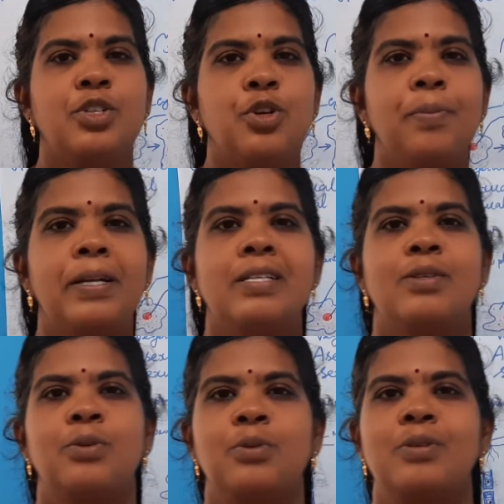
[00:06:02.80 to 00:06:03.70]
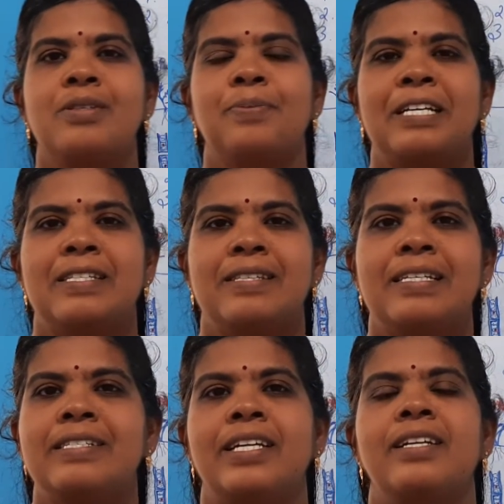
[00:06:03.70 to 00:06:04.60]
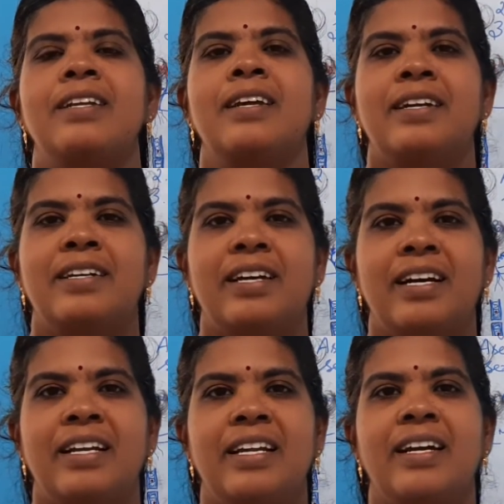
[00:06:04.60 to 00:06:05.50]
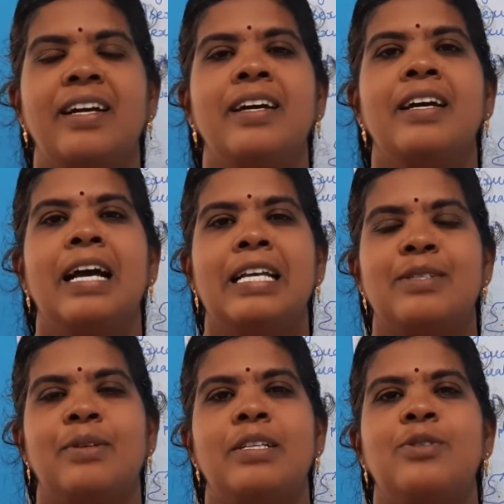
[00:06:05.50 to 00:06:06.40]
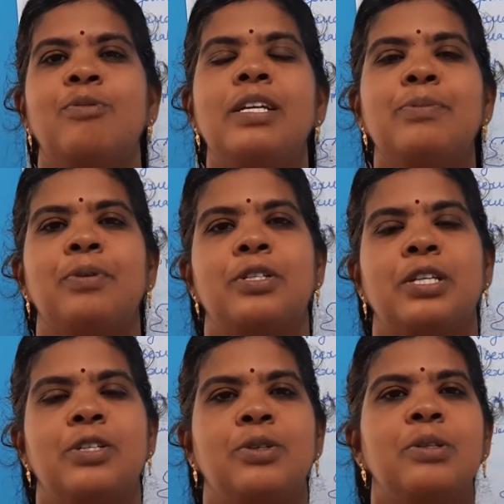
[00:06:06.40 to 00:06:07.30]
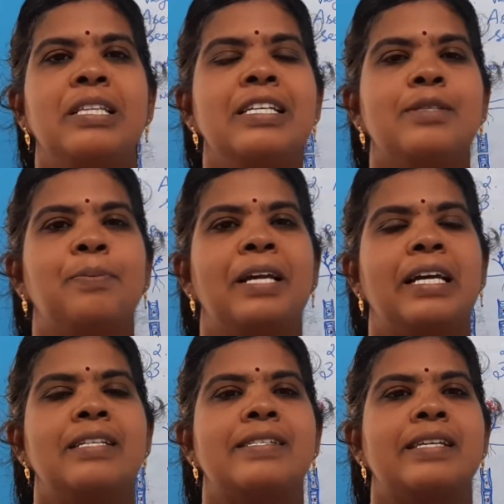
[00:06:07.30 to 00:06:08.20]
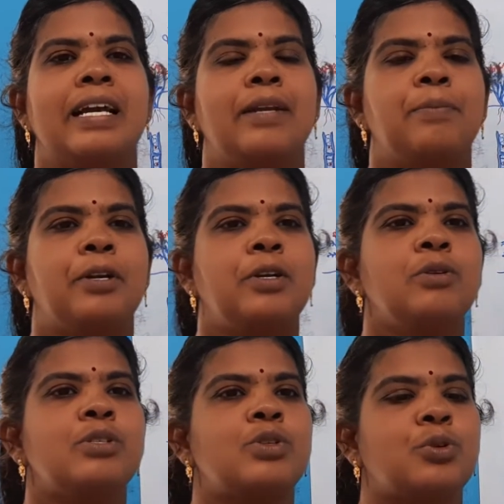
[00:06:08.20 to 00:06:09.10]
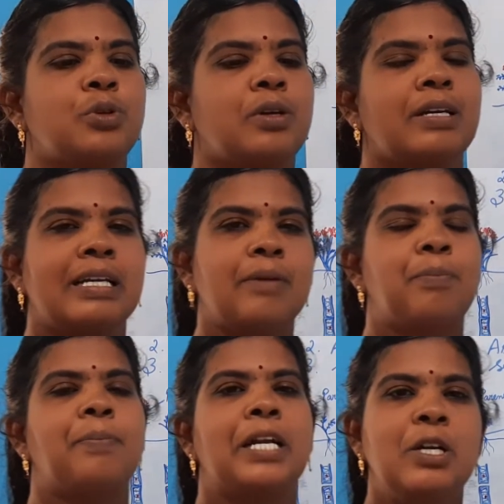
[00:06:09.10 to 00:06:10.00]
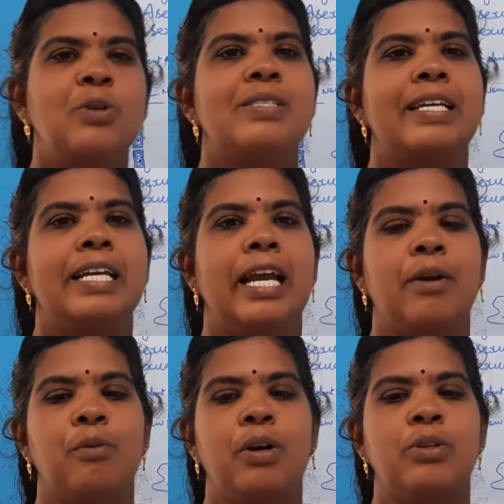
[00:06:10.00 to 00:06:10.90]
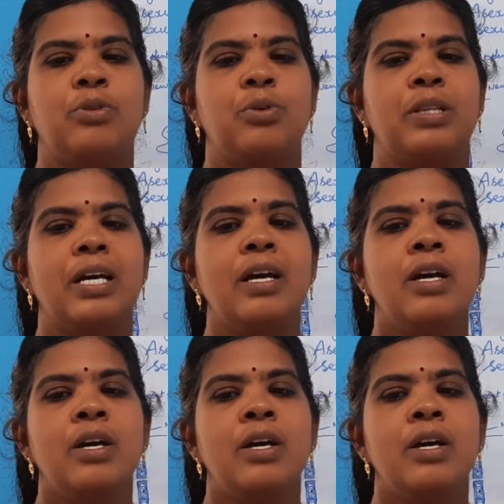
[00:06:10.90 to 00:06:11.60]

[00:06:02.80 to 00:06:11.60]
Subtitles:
tuberous roots present in dahlia as well as sweet potato. These plants can produce the young one through the